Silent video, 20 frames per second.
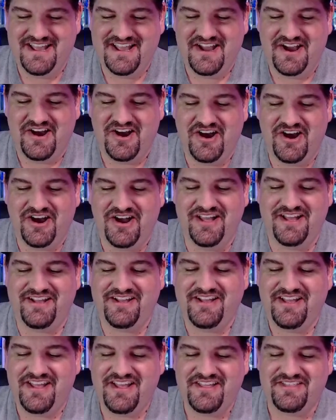Oh,
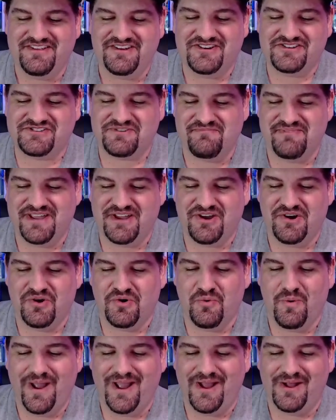there's a big old
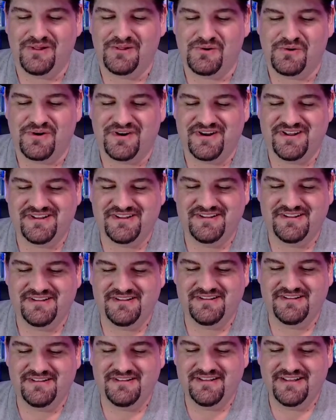Wailord.
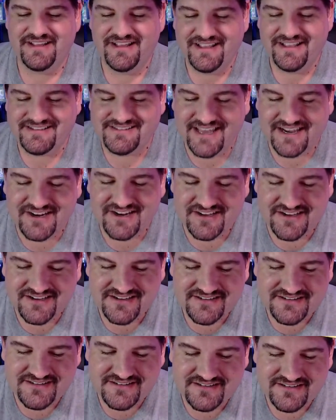Is that a...
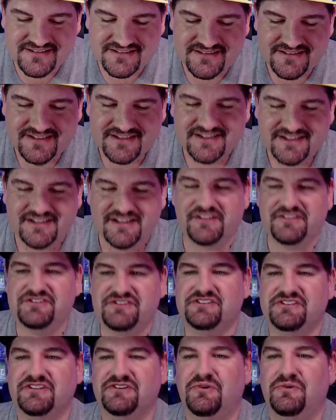Oh, there's a
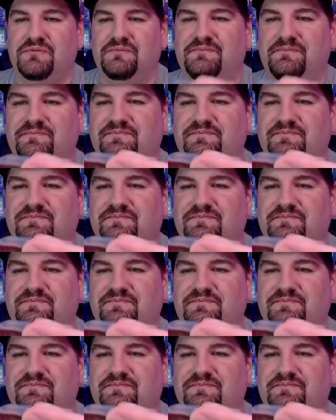little...